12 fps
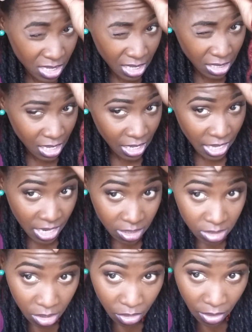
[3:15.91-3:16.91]
it's not a lot of
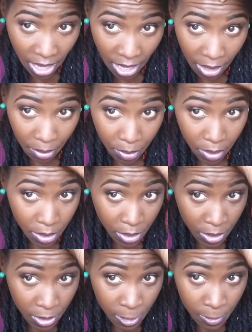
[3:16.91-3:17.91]
hair to grab.
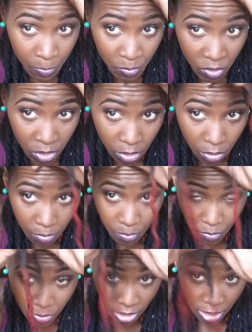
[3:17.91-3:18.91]
So
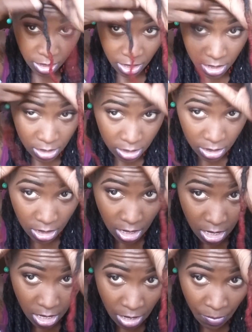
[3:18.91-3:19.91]
like
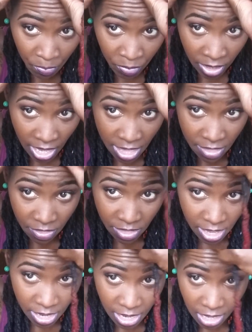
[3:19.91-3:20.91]
this,
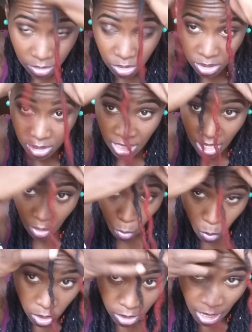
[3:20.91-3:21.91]
and then I'll just
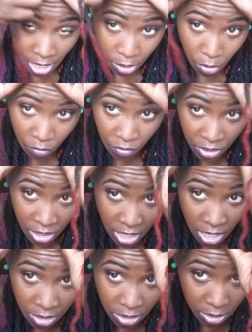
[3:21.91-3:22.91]
take one lock over
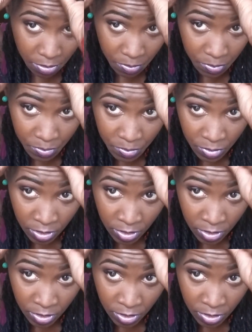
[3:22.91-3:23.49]
the other.